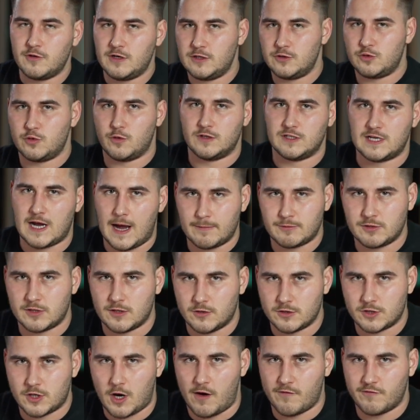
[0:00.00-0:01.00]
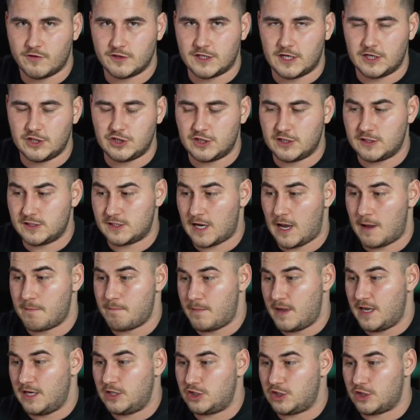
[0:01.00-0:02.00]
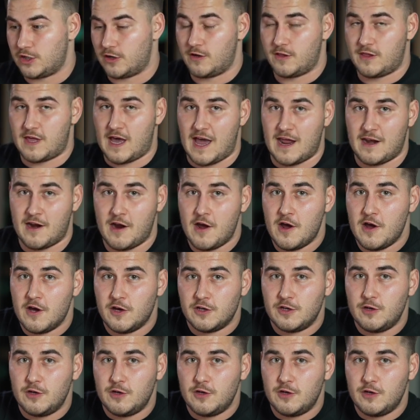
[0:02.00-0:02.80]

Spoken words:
need to adapt to those conversations and make sure that